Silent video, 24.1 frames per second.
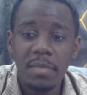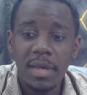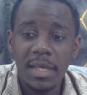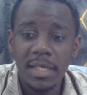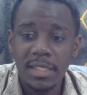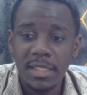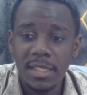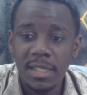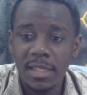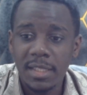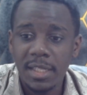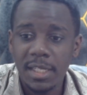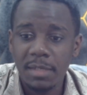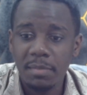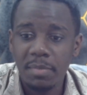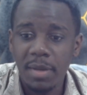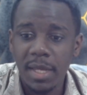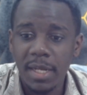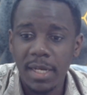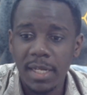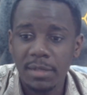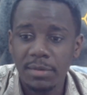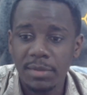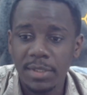missed that
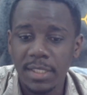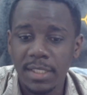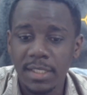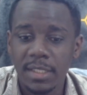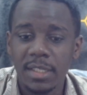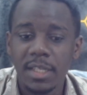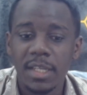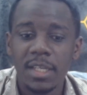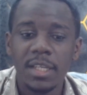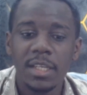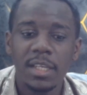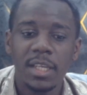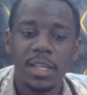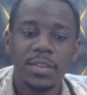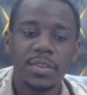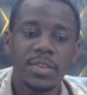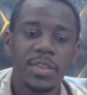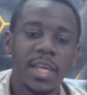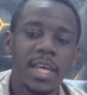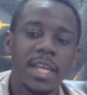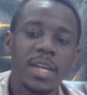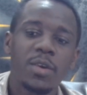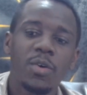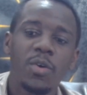penalty.
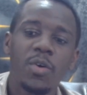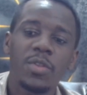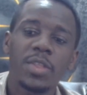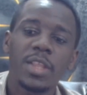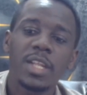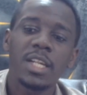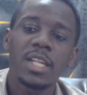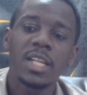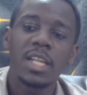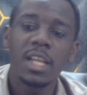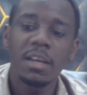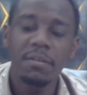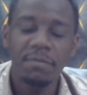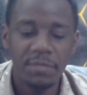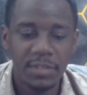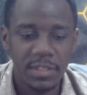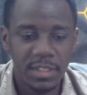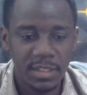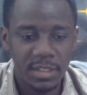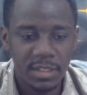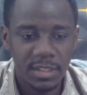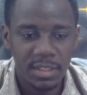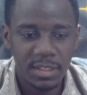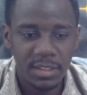Then on the
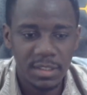left,